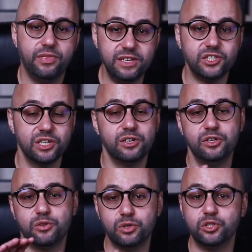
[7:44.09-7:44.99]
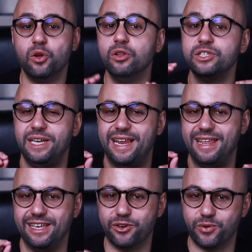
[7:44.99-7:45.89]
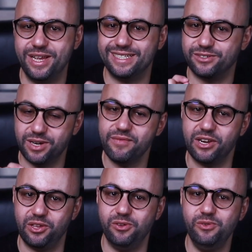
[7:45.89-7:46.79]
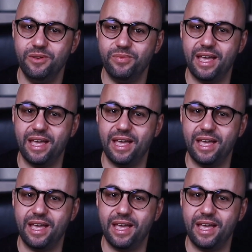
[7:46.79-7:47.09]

This results in an increase in revenue